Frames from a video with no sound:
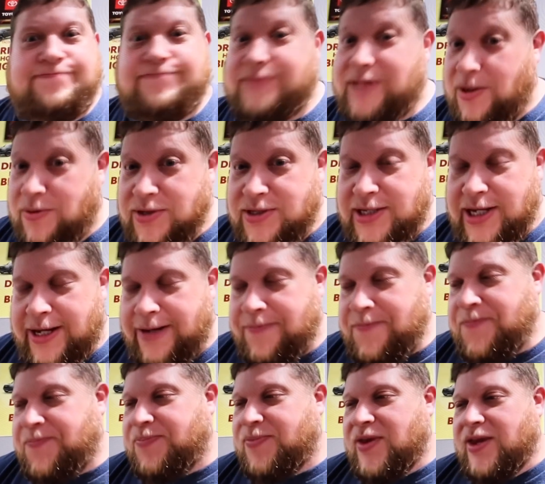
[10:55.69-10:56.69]
That was
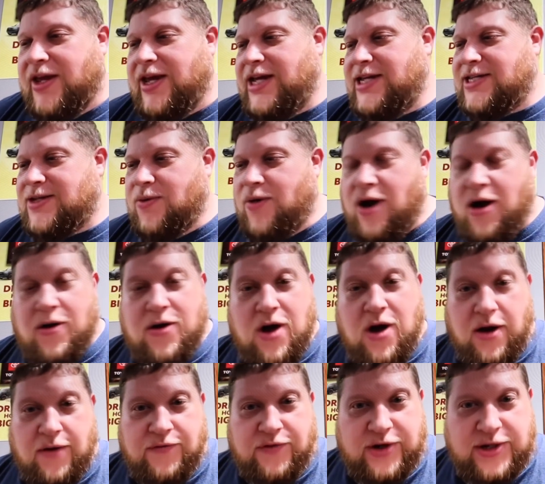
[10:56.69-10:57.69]
it. He said, well, I'll
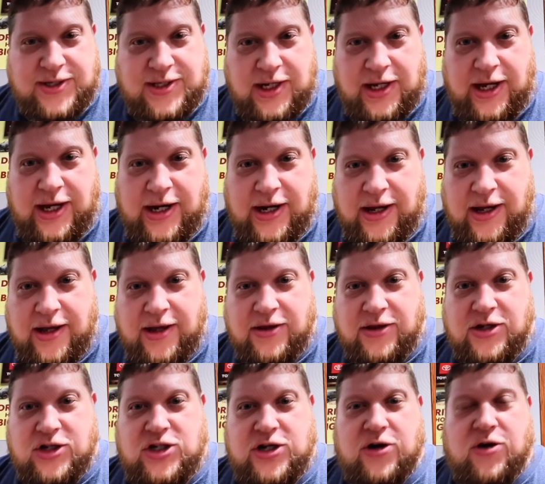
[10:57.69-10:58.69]
conference in
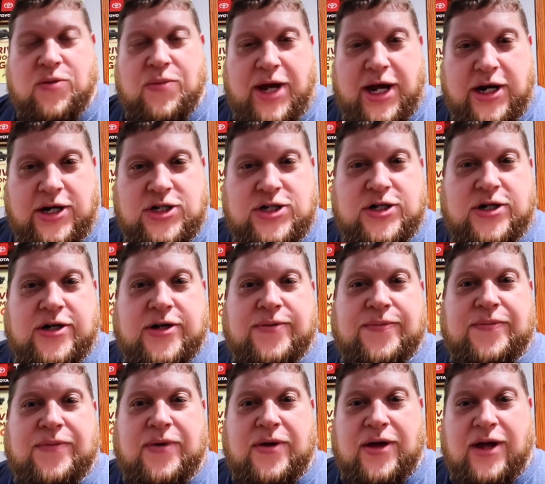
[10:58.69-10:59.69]
the general
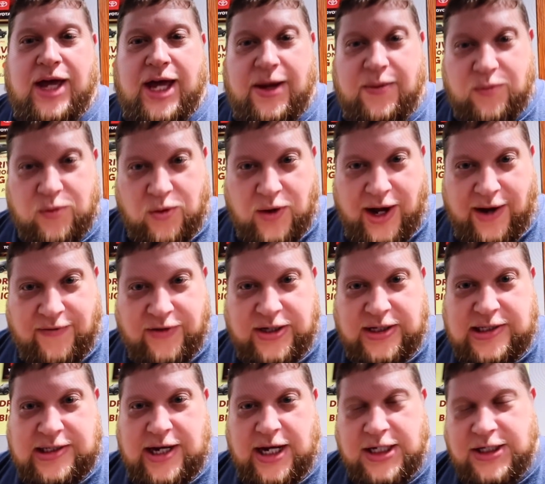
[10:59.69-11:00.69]
manager and we'll have a
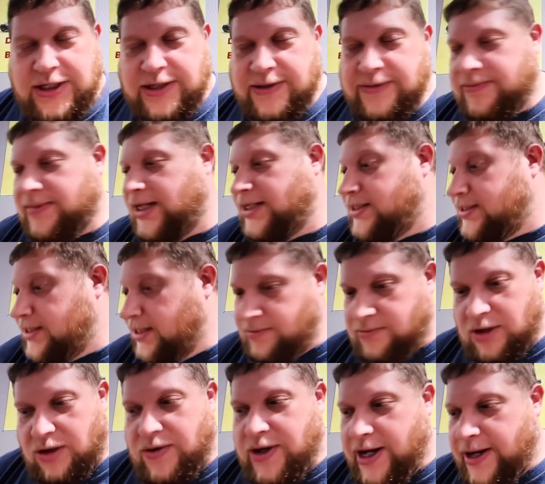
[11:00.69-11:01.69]
discussion. I said,
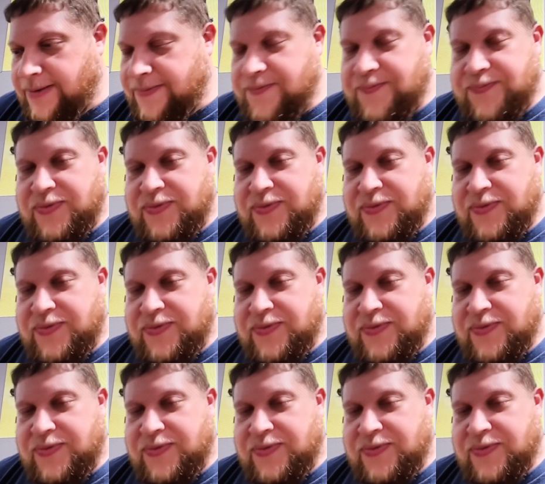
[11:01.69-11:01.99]
okay.